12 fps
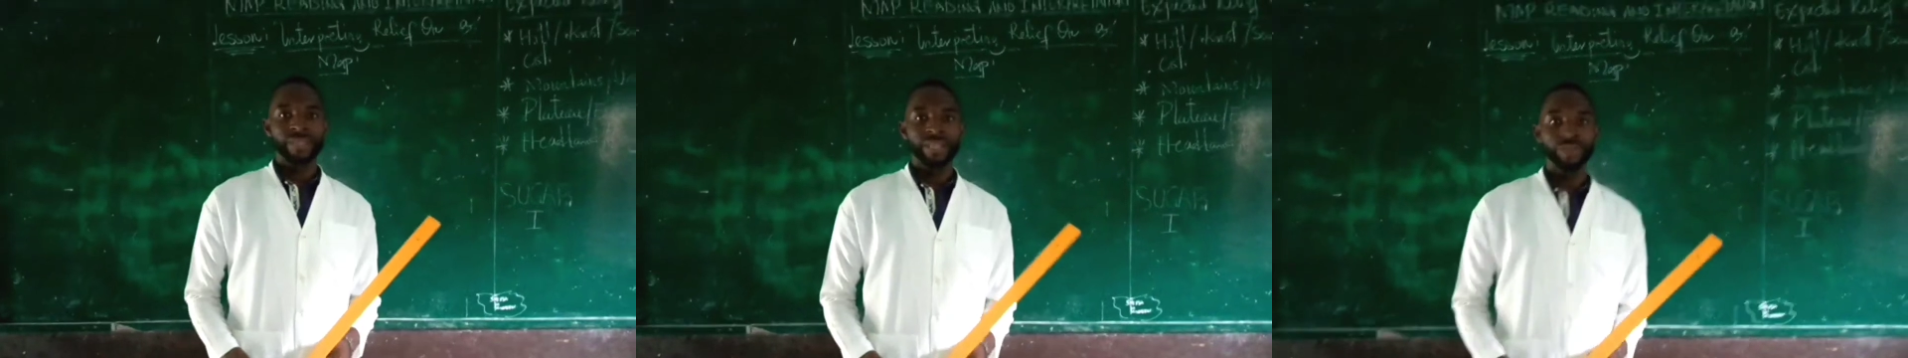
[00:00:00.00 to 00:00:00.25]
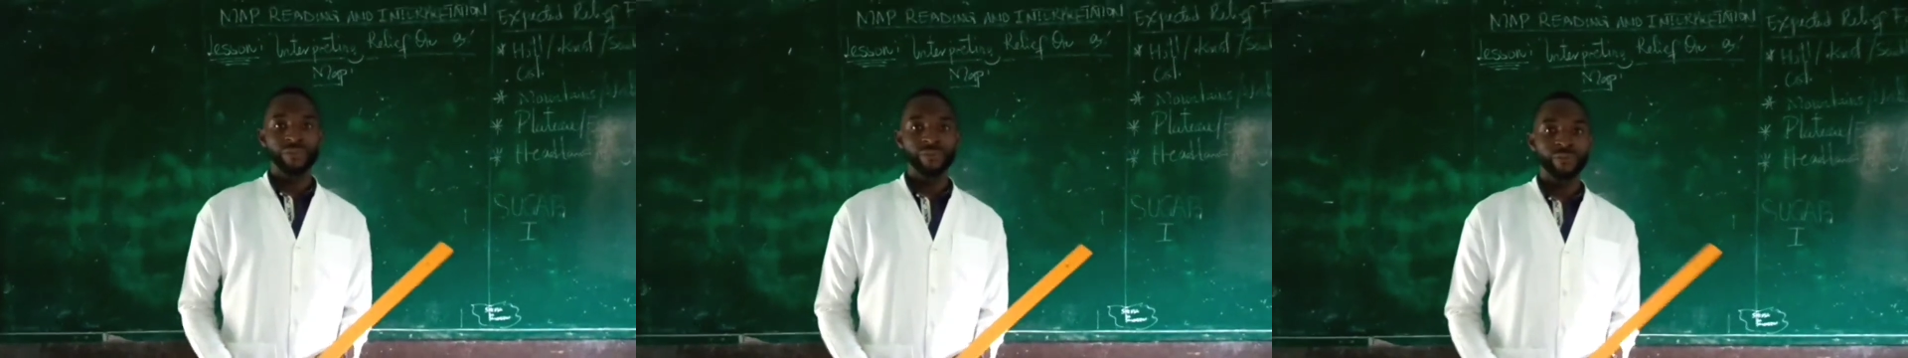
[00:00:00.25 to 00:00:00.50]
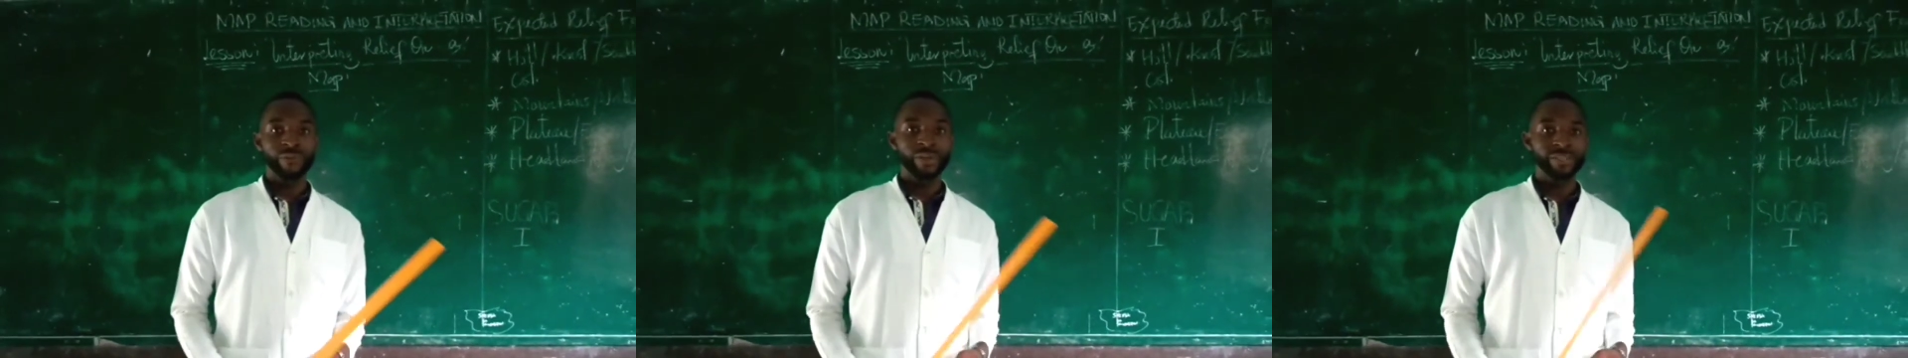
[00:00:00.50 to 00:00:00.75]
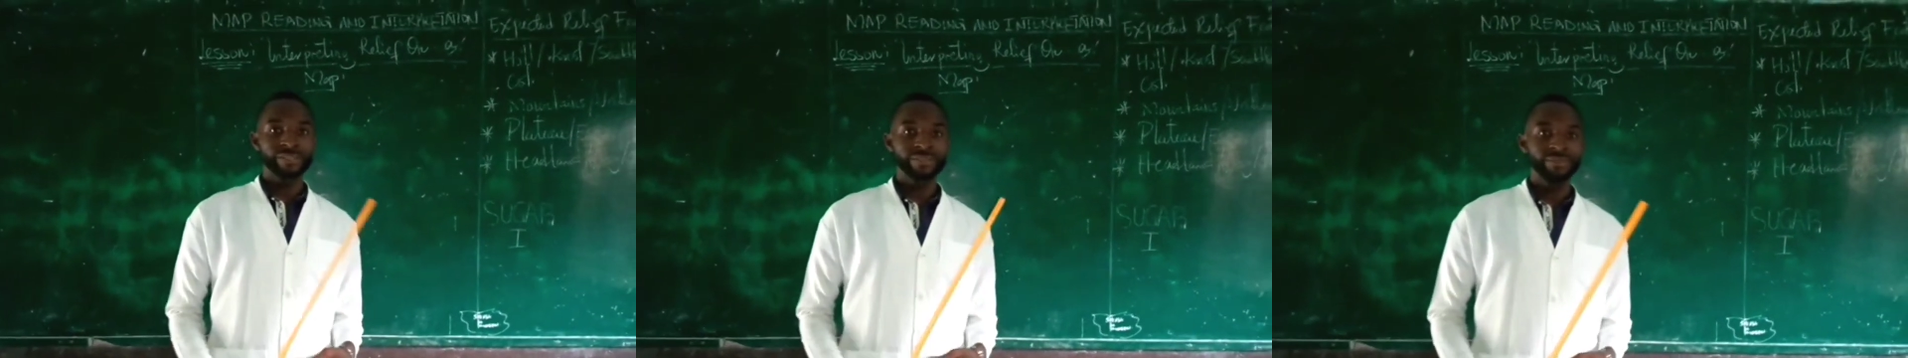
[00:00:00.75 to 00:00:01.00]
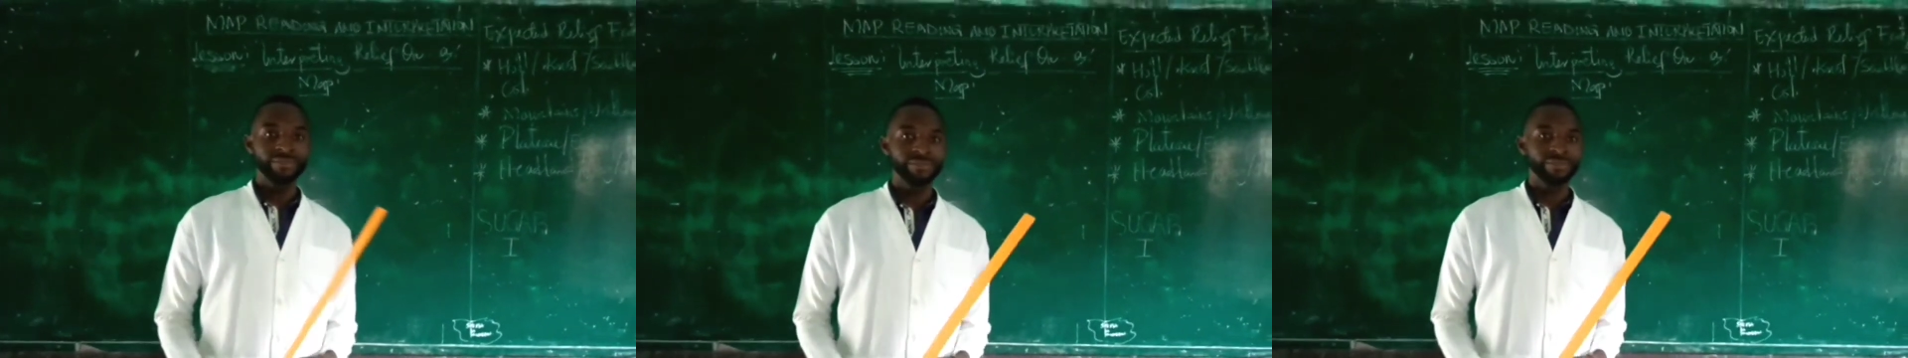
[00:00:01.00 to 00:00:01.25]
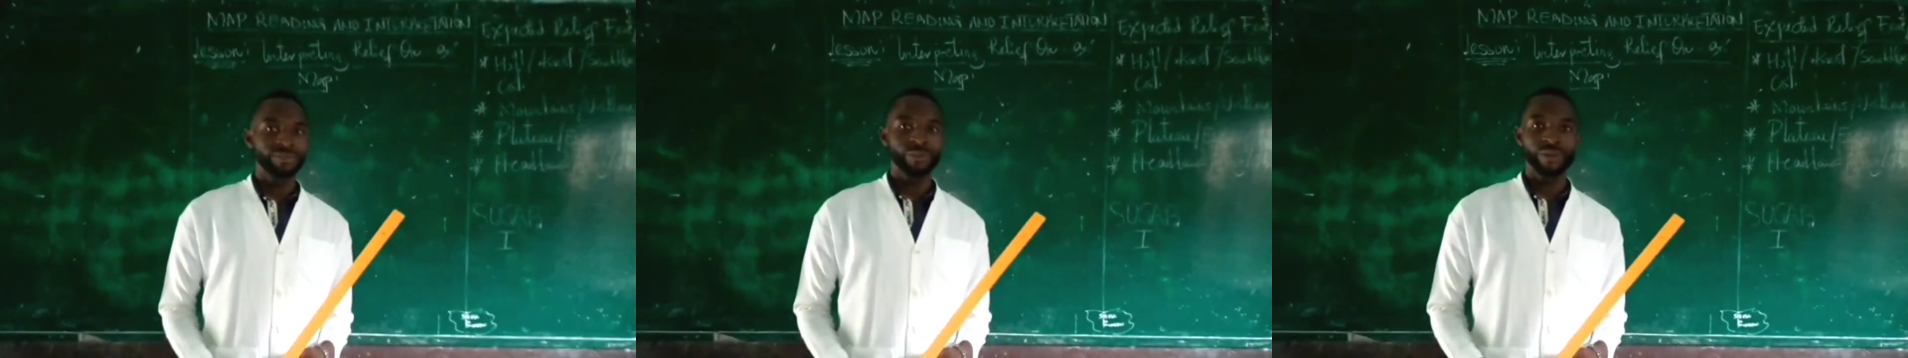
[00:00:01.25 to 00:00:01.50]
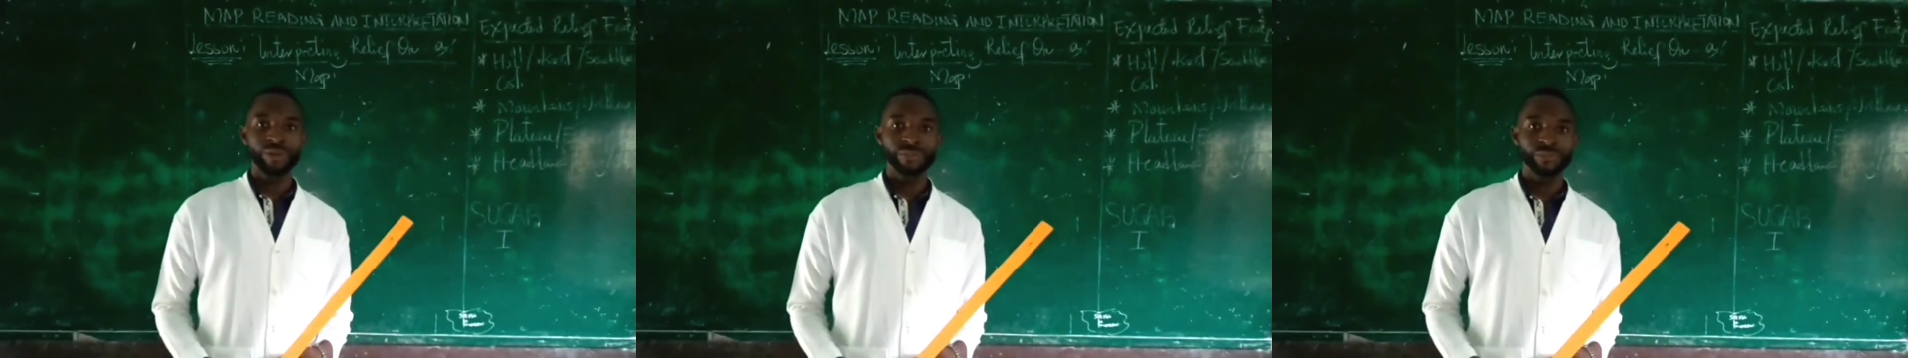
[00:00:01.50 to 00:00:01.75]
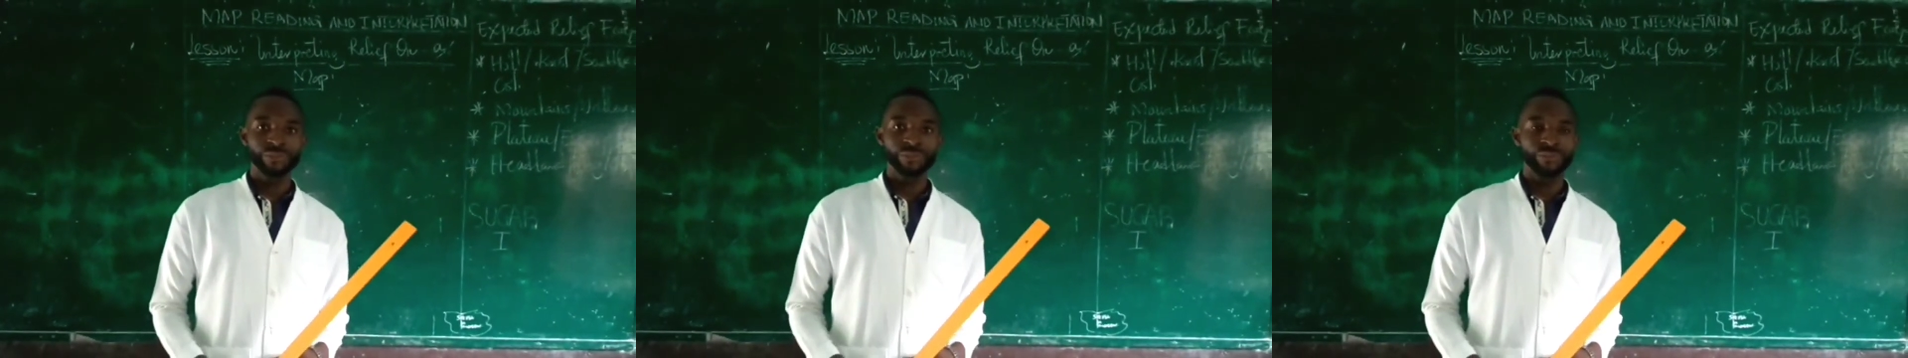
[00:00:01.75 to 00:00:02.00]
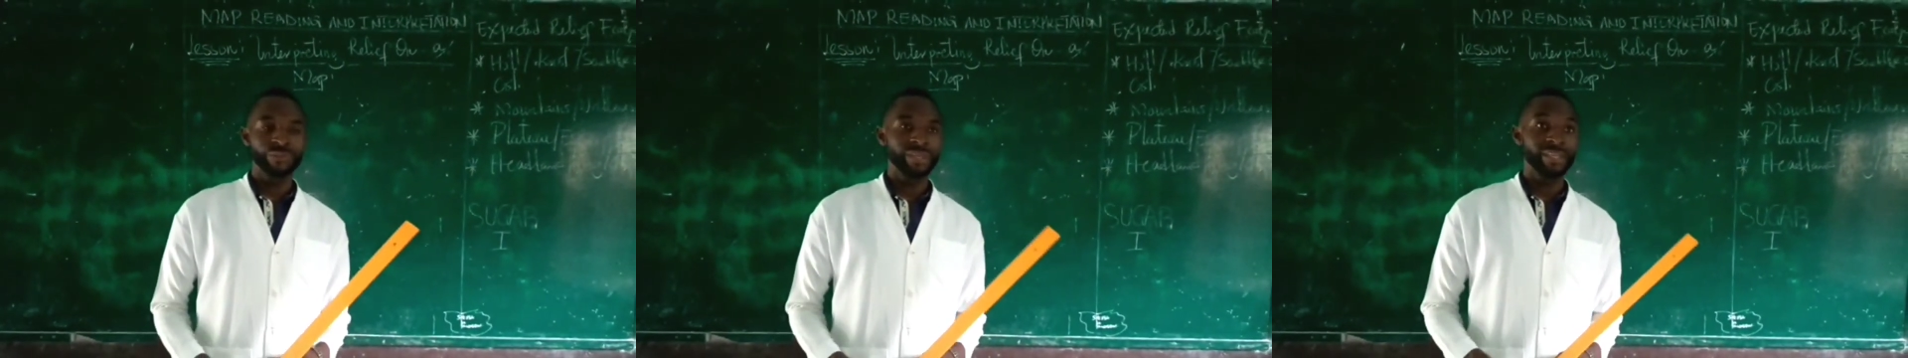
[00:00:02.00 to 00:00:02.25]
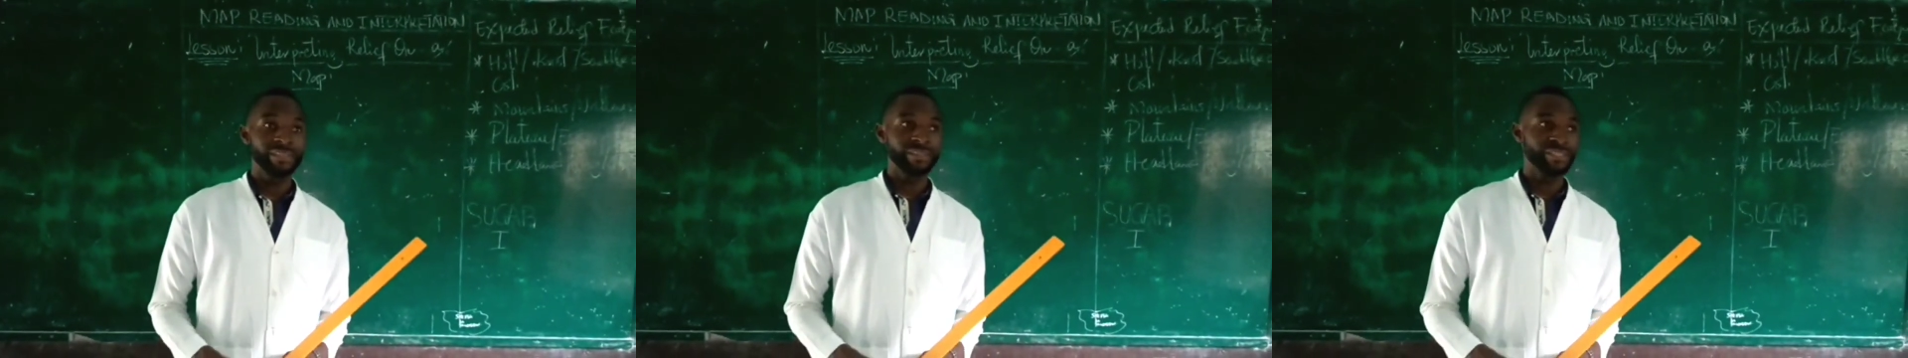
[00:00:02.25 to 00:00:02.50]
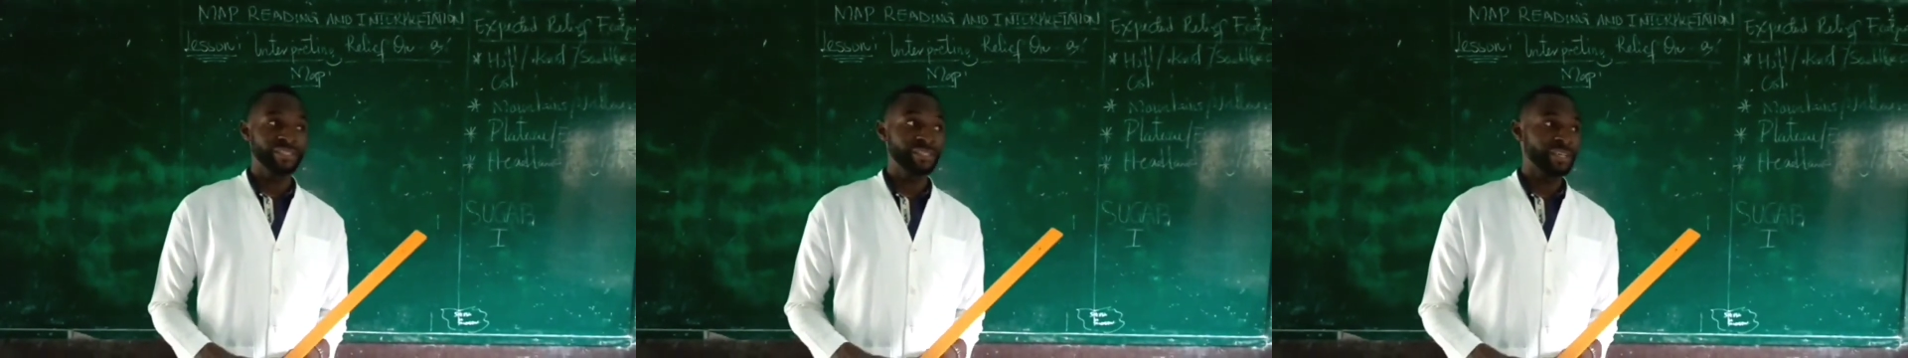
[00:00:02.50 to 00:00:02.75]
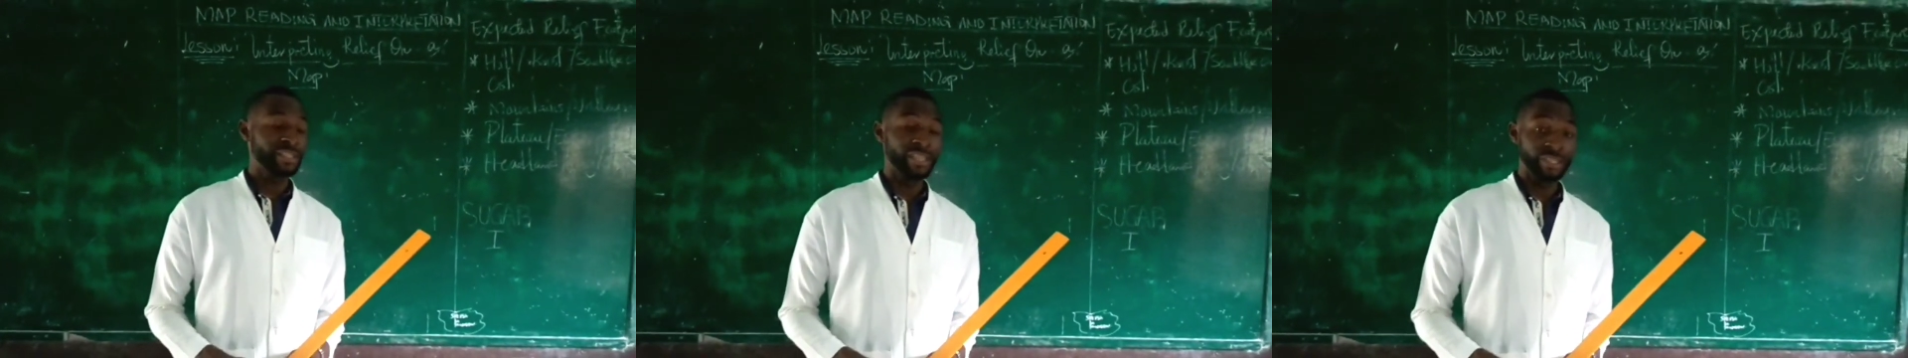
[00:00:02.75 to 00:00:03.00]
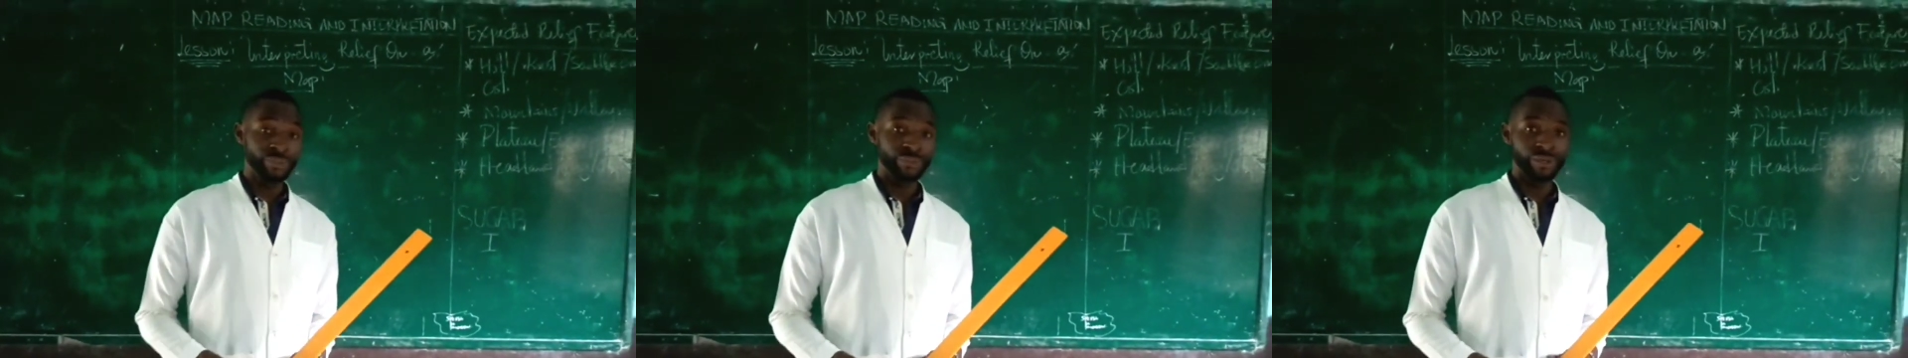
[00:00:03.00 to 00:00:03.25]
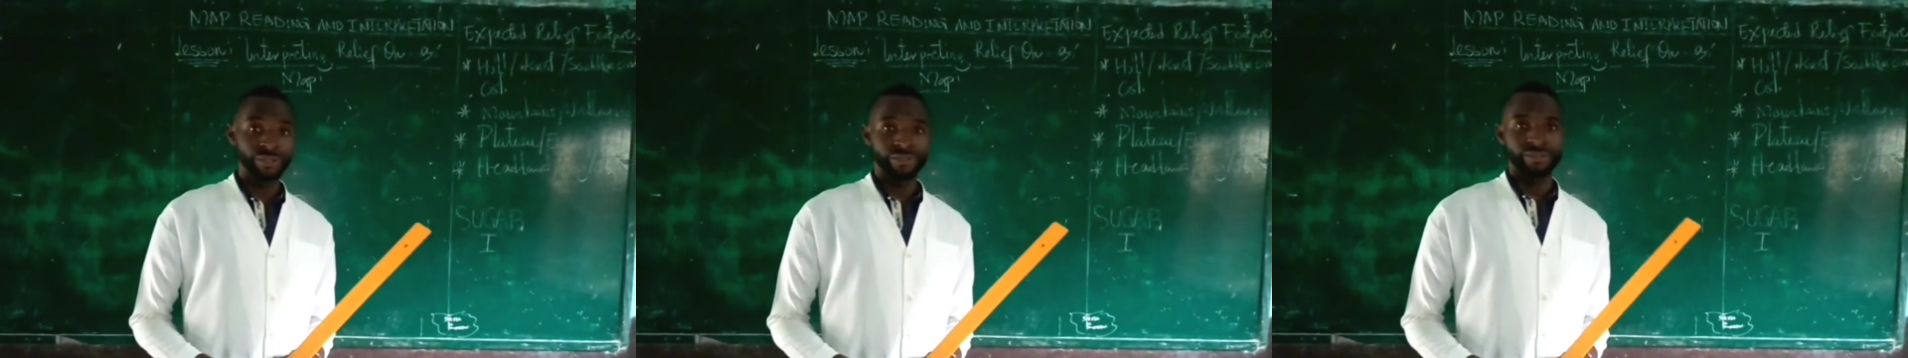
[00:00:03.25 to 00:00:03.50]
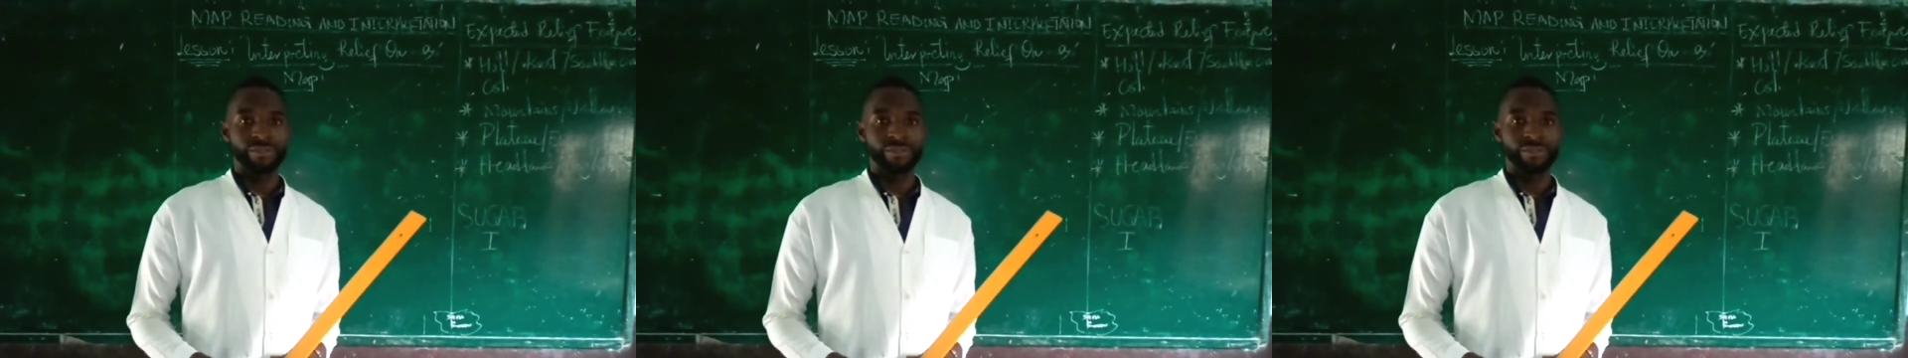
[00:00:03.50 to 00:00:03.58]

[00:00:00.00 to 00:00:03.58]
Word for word: Hello everyone, you're welcome to Intelligentsia Network